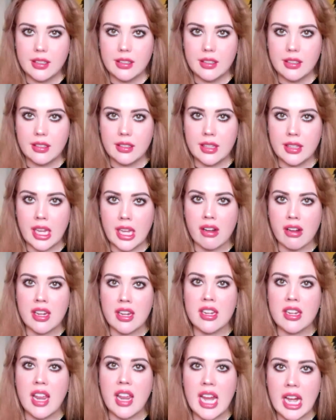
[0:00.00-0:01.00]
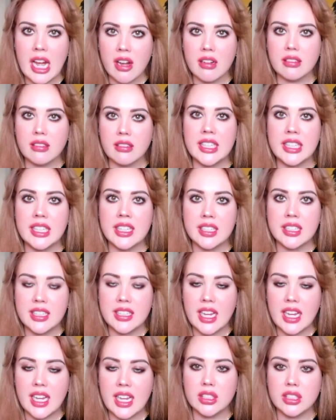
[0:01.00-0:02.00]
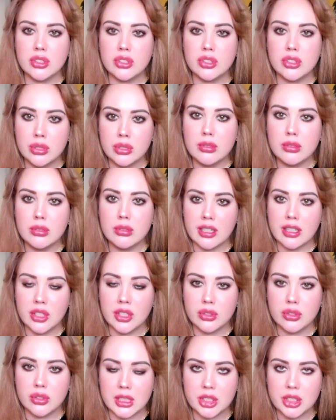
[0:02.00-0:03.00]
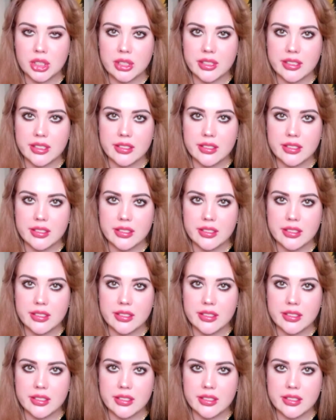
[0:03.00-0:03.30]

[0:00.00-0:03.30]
They are inherently connected to their intuition.